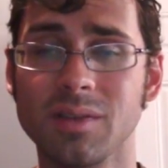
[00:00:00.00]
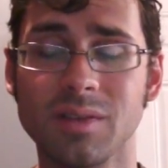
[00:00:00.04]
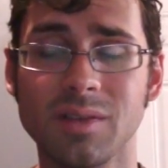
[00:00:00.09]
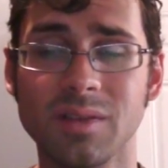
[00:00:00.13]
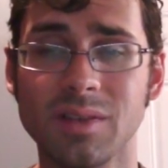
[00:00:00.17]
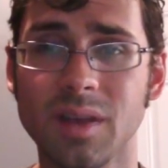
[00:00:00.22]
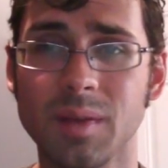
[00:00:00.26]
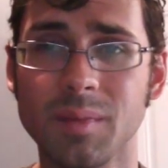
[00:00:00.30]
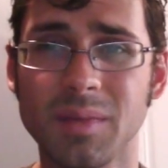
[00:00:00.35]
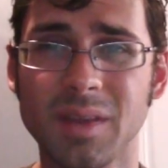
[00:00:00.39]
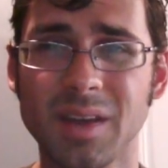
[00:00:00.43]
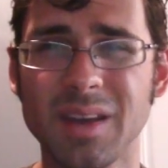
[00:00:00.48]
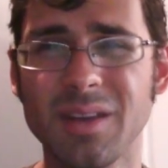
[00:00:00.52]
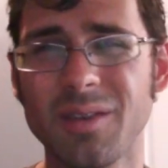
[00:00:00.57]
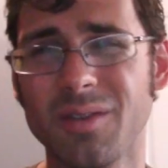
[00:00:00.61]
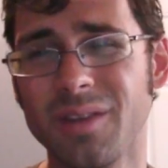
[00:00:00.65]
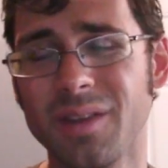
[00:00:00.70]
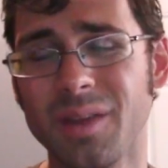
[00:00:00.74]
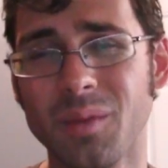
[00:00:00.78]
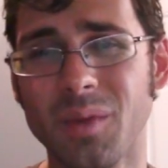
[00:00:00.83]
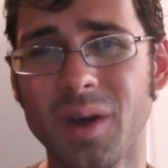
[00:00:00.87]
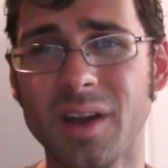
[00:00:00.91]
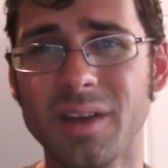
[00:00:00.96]
or something. I don't
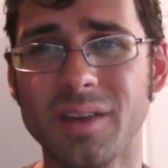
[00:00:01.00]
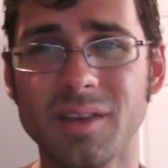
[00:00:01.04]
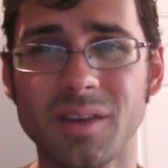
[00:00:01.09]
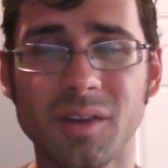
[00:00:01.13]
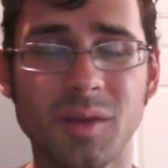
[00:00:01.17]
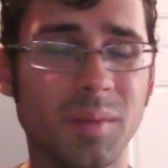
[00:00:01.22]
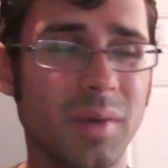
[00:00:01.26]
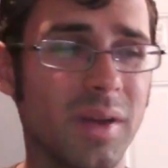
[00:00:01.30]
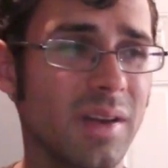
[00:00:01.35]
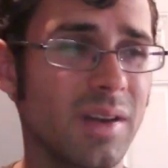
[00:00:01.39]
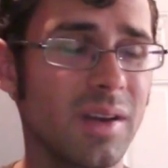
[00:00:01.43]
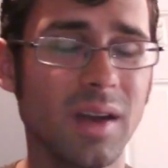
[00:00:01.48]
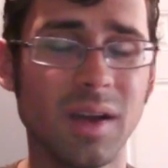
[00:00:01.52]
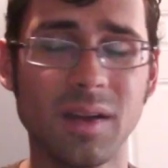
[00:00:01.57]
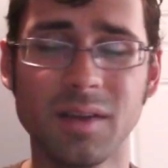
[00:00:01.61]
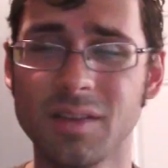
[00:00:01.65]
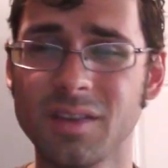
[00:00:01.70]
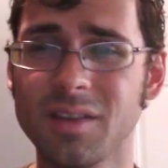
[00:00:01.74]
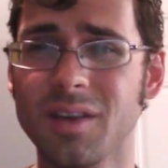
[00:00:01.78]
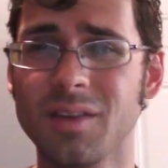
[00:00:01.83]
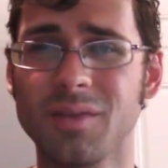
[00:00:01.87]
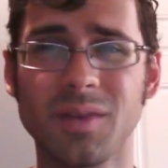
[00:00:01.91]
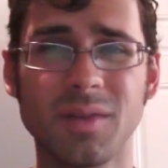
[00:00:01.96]
really want to, but
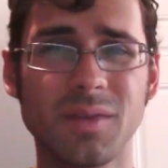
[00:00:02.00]
I'd start